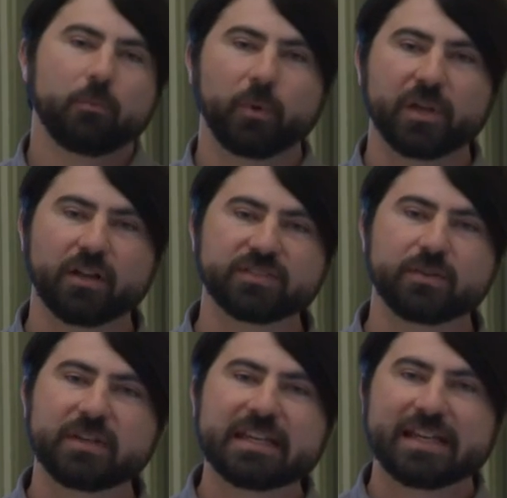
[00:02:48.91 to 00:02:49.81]
But we
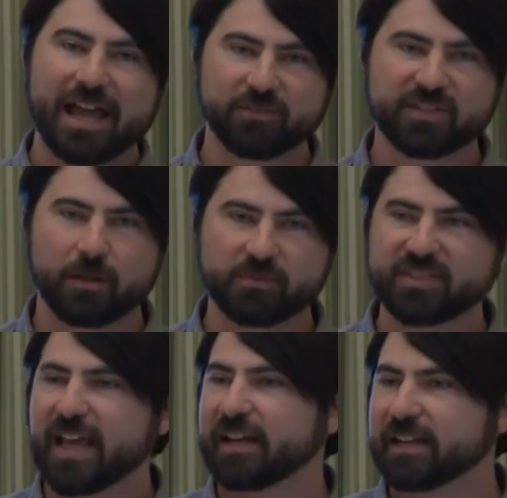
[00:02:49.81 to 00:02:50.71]
also need to have some
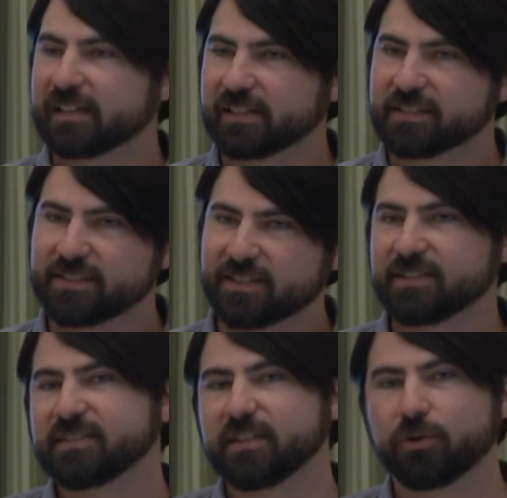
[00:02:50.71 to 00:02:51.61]
sanity and
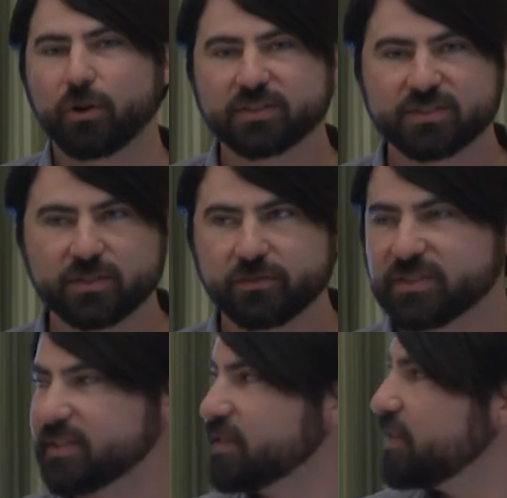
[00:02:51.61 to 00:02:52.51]
consistency across the
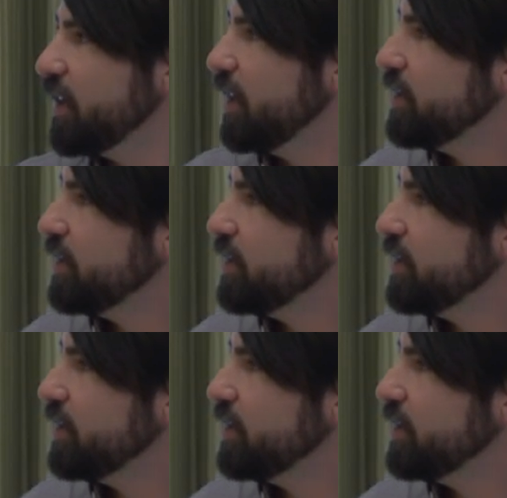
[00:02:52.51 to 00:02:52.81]
services.